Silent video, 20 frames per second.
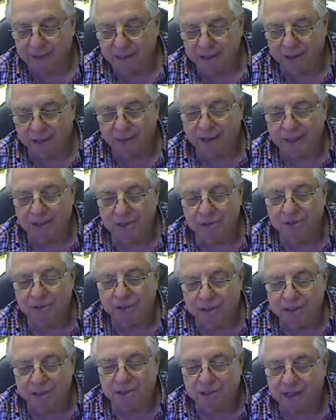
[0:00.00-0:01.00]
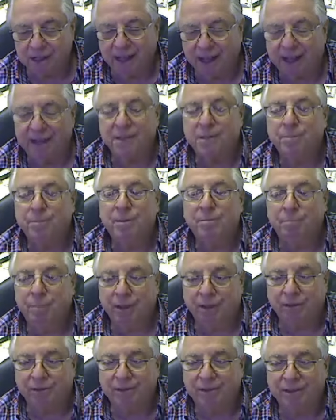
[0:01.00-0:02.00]
You know, I knew that this thing had to be
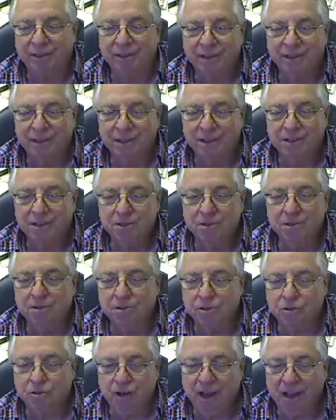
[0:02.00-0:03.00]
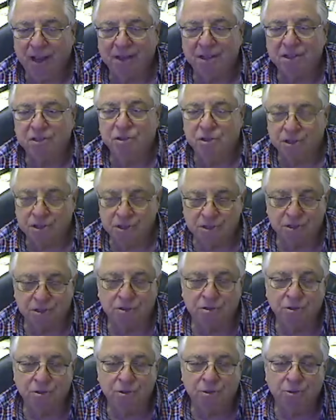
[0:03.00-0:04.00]
built. So the challenge is
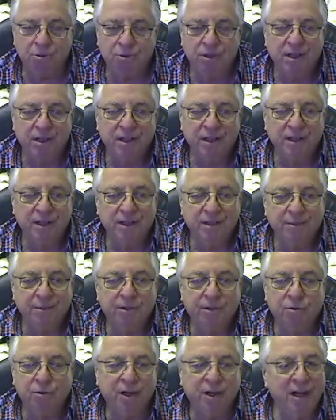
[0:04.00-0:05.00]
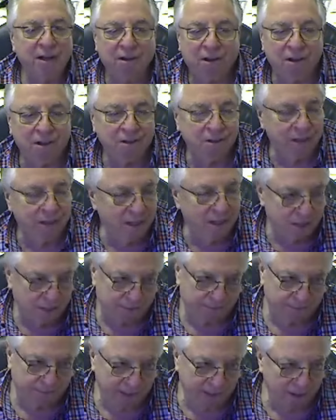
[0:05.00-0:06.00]
to create all
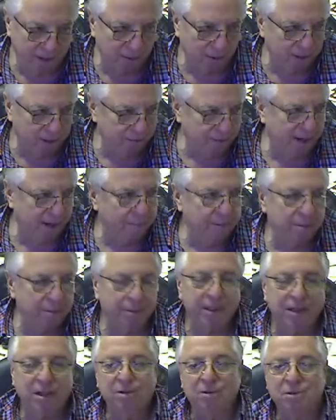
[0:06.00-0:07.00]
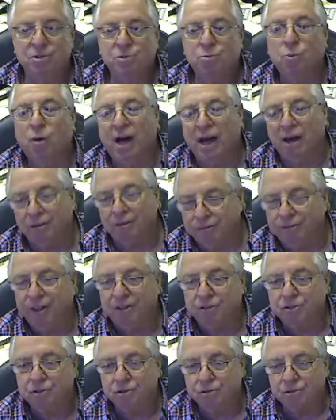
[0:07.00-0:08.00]
these, you know, what have come to be known as wow
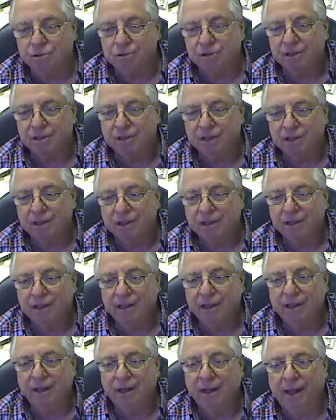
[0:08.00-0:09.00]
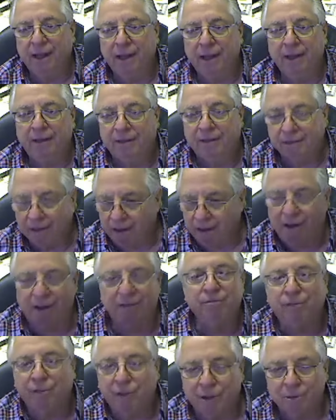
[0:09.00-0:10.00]
features in a
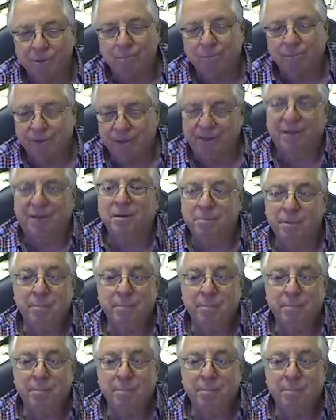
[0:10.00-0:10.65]
envelope that could be